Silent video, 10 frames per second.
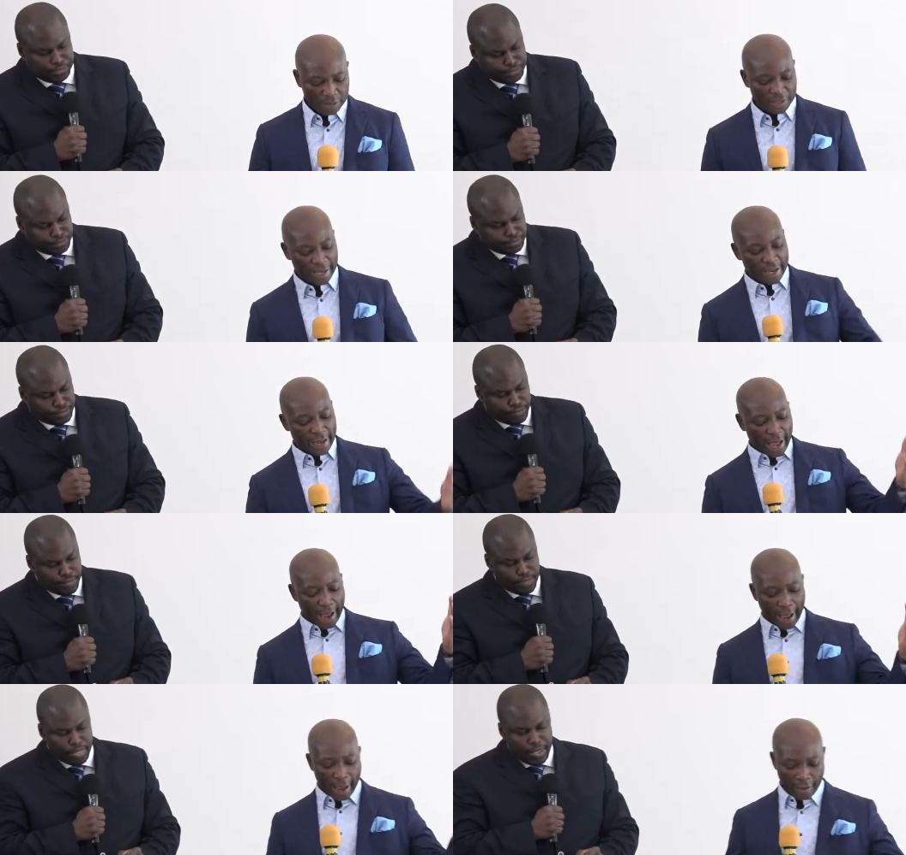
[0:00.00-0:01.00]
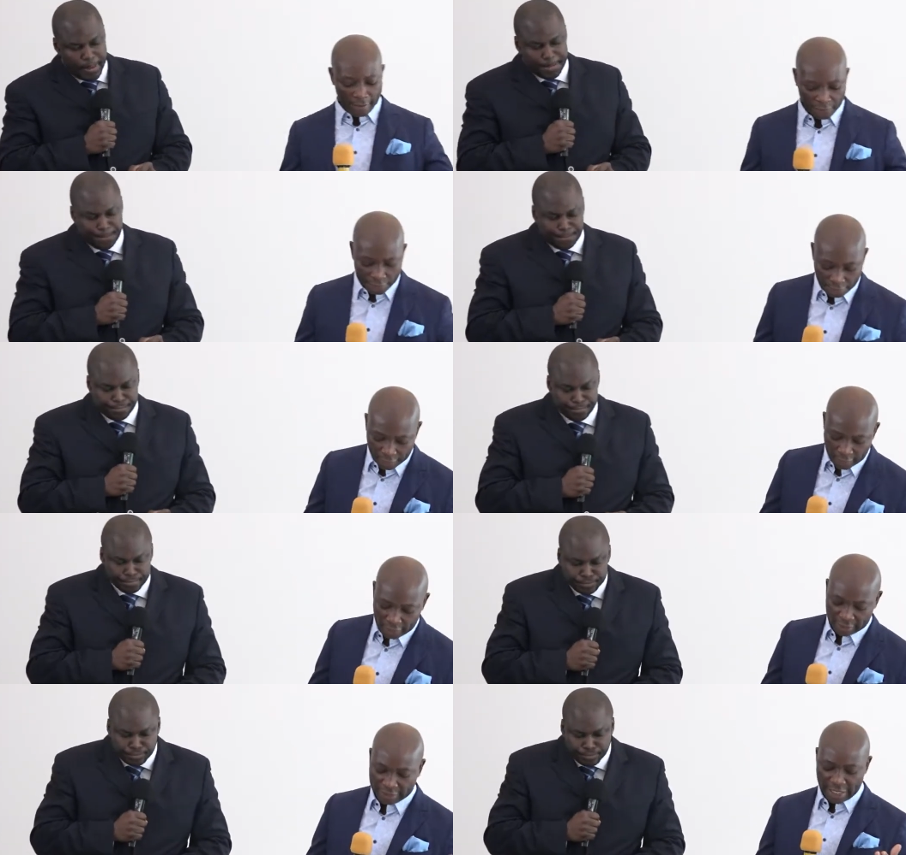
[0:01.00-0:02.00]
Speaker 1: See, I have
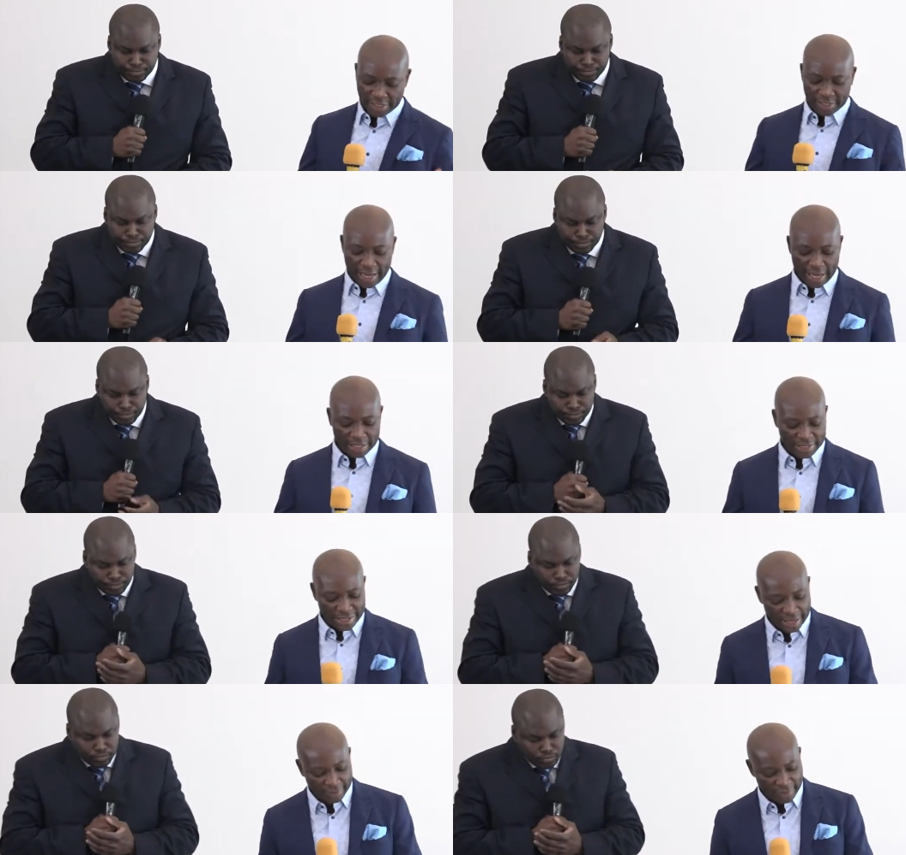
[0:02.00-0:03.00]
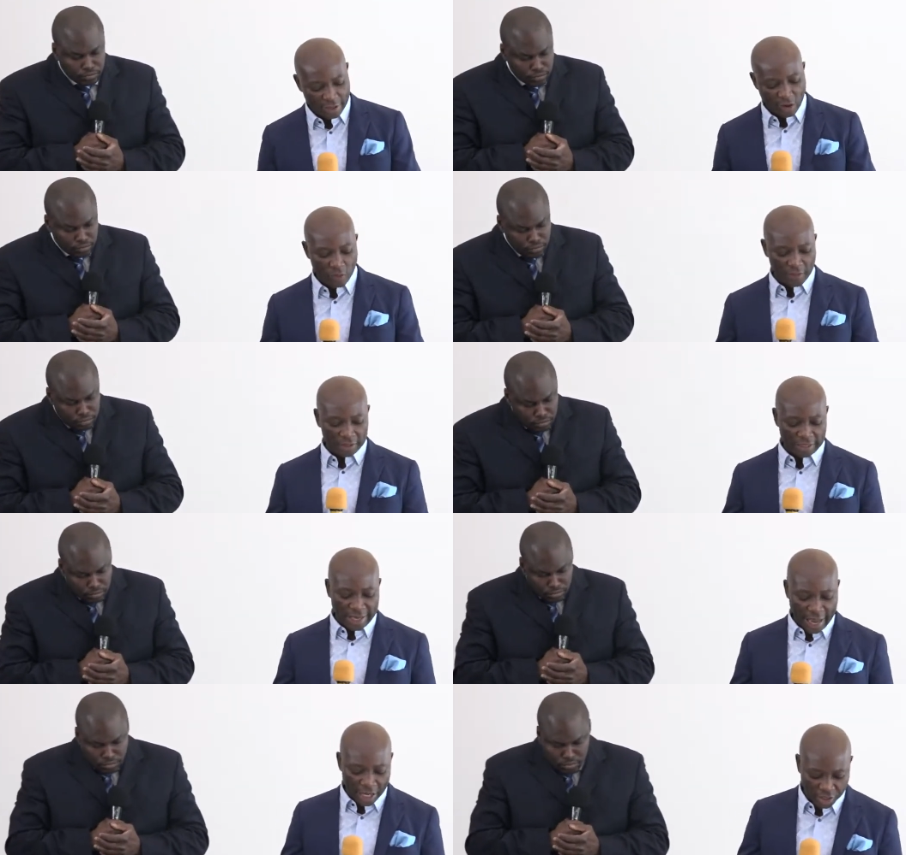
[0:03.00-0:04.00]
this day set thee over the
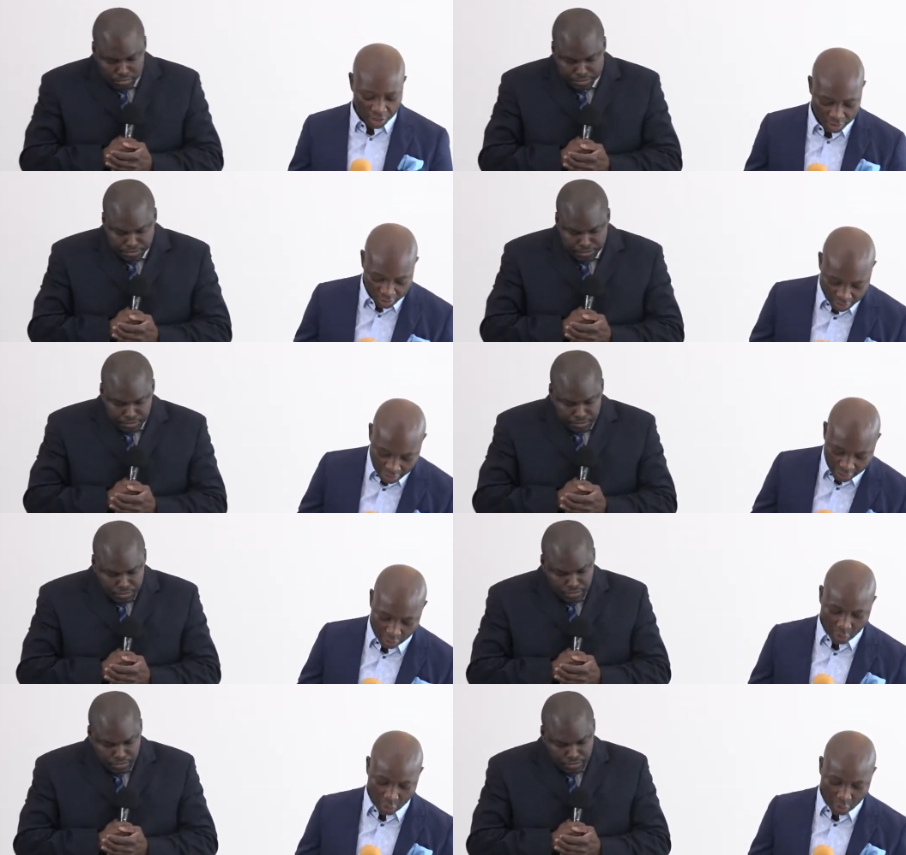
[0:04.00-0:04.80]
nations and